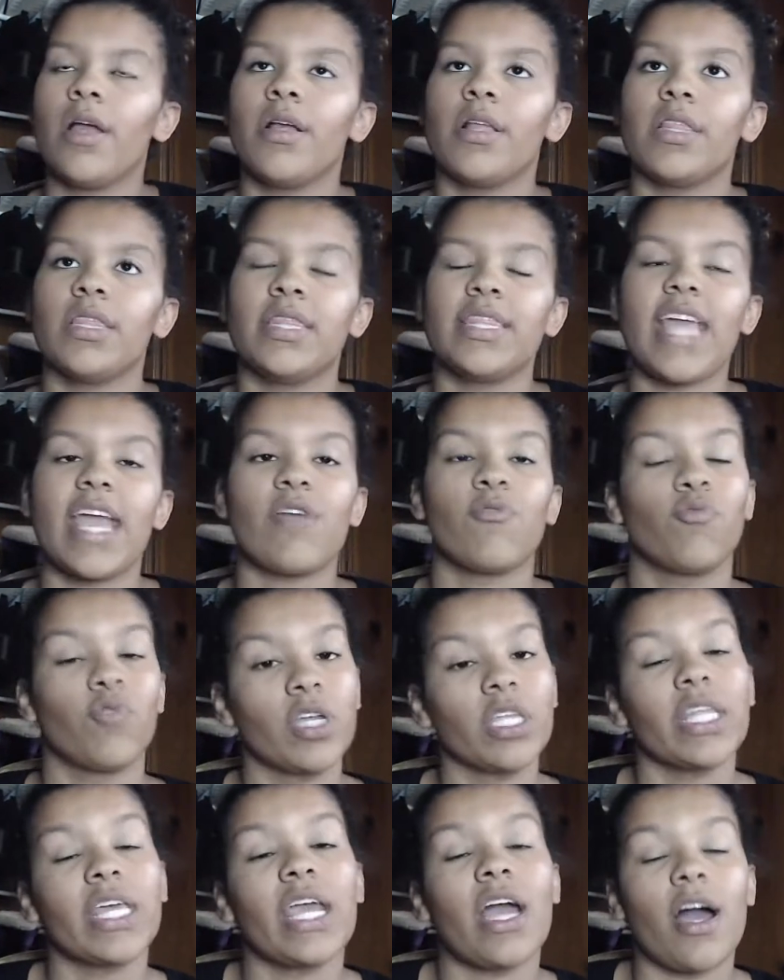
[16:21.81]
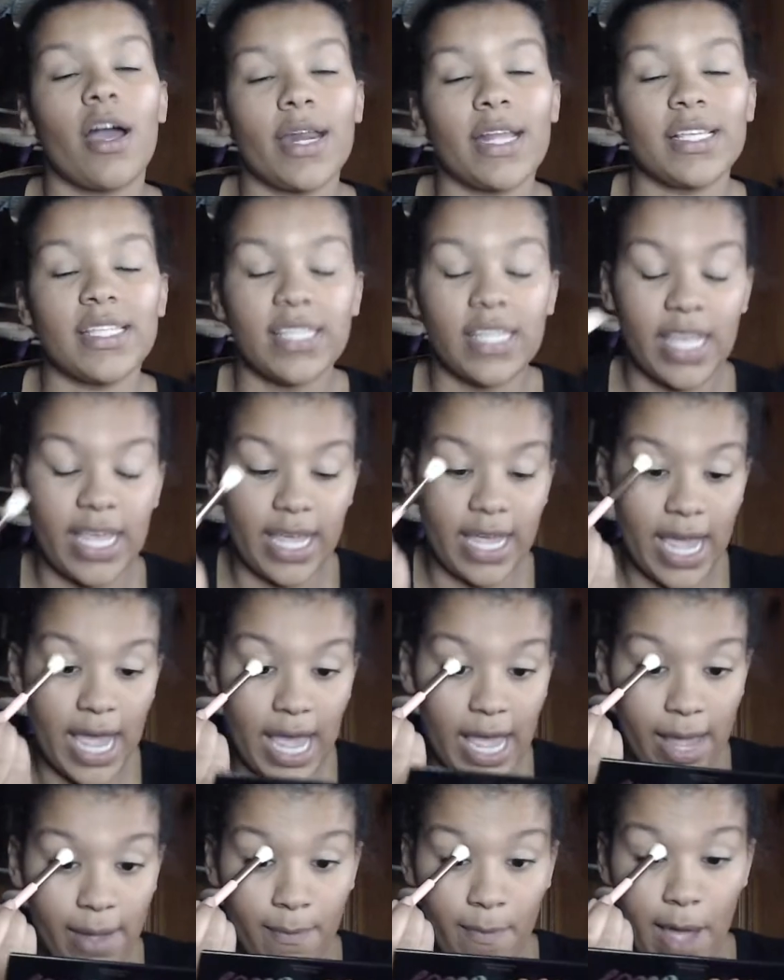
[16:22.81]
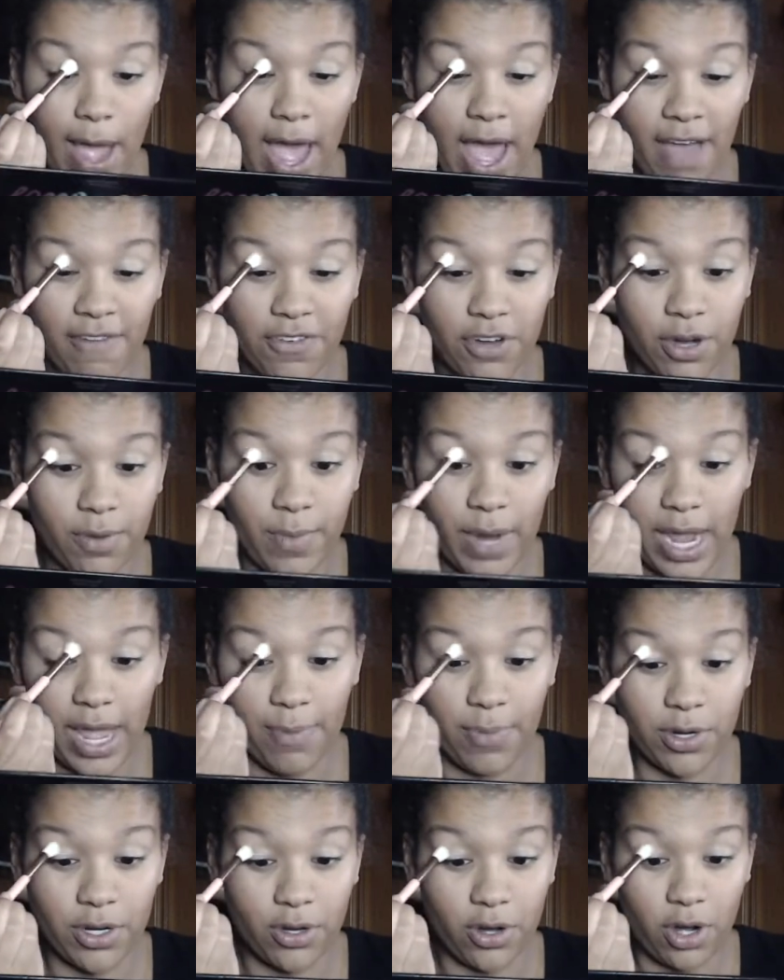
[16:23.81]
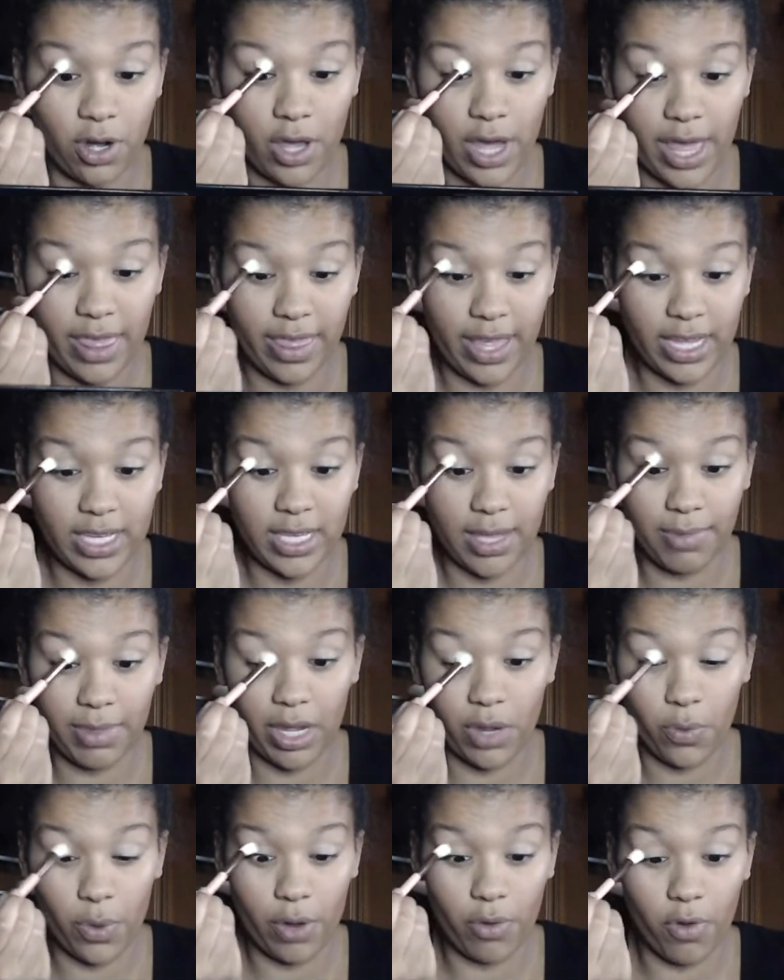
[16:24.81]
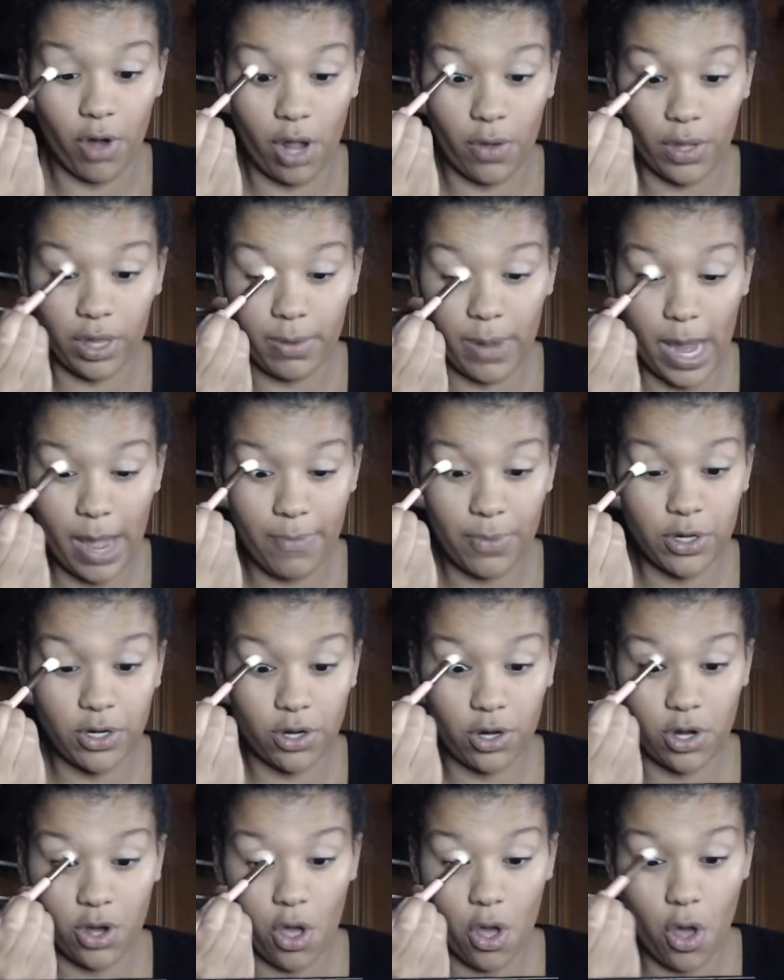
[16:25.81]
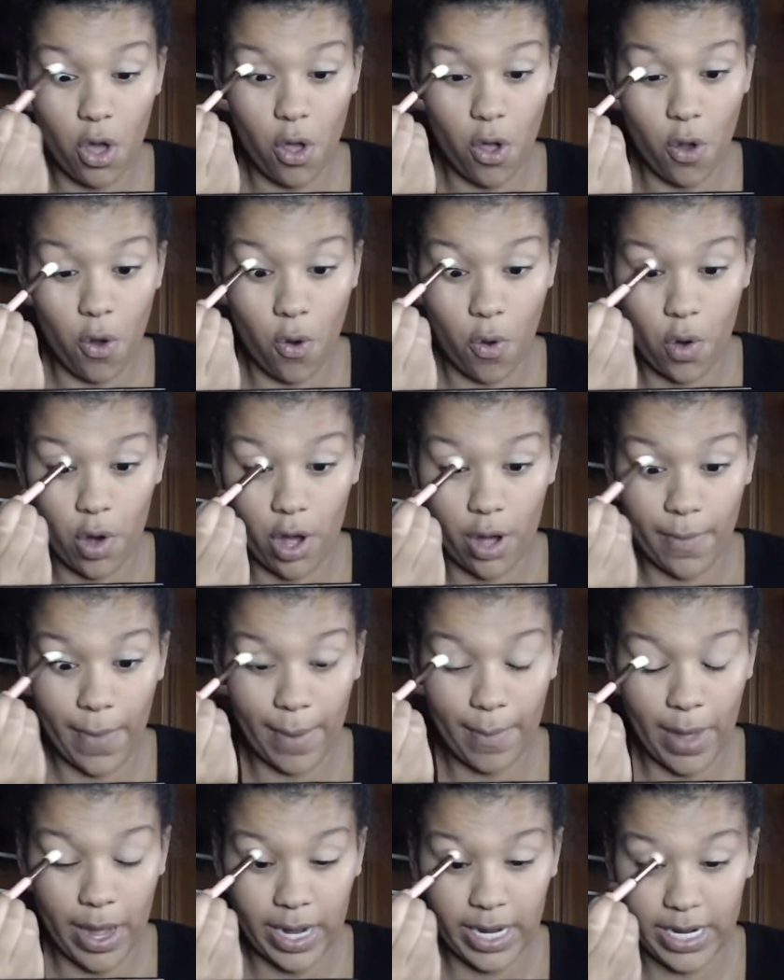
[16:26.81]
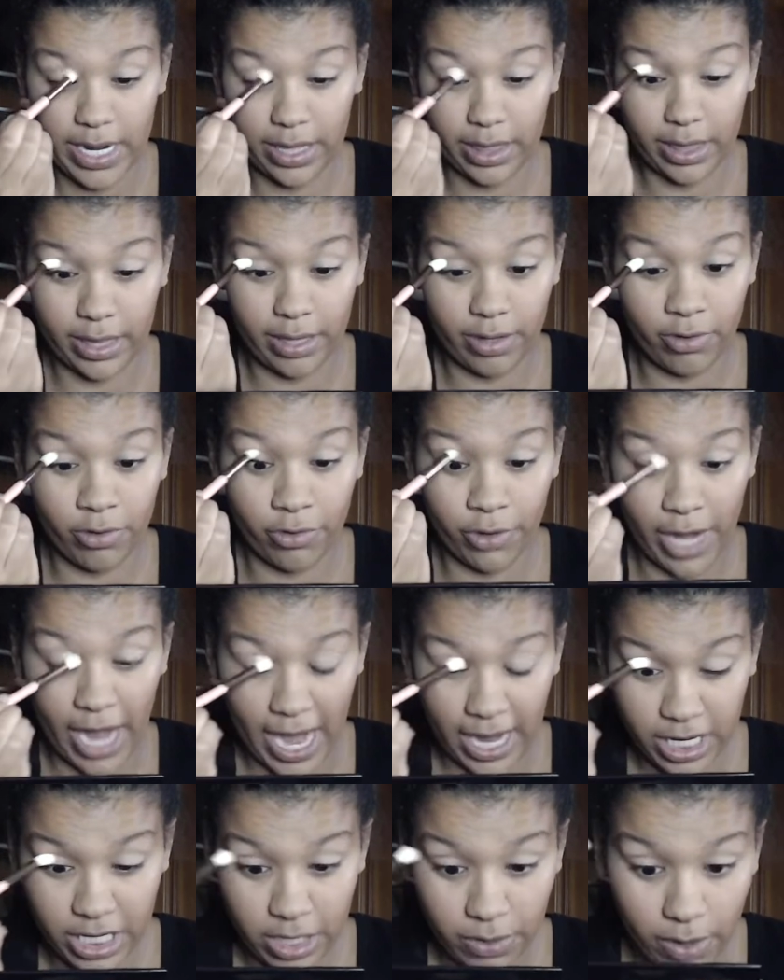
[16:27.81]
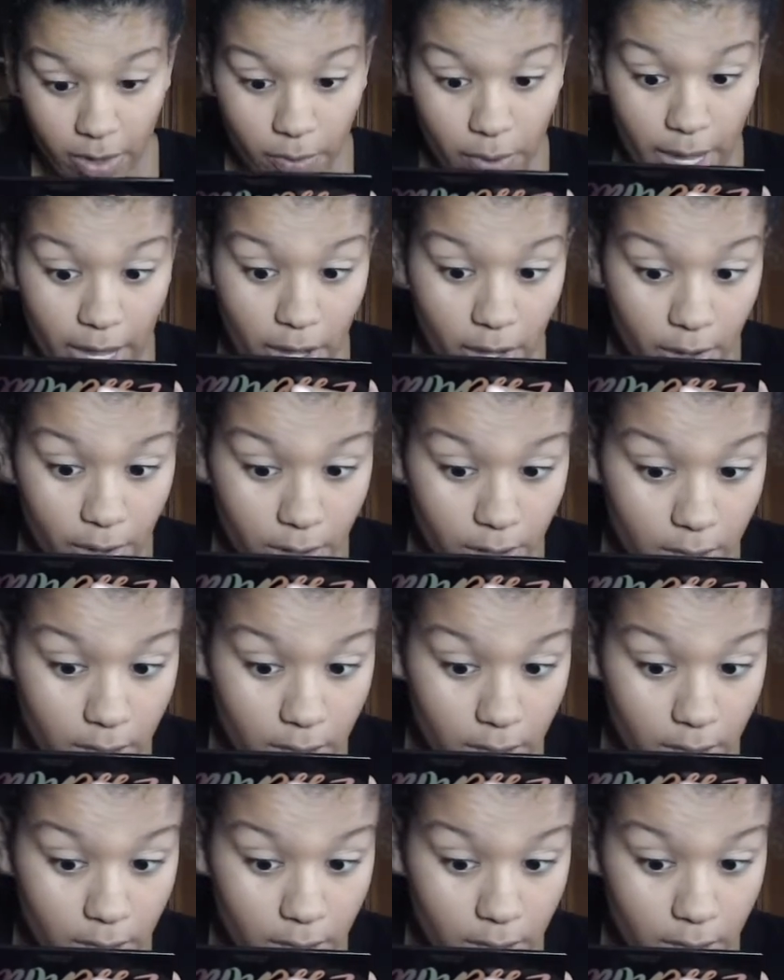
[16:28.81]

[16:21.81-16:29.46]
They really honestly came after my epidural. I think something went wrong with my epidural, or my body didn't react to it well.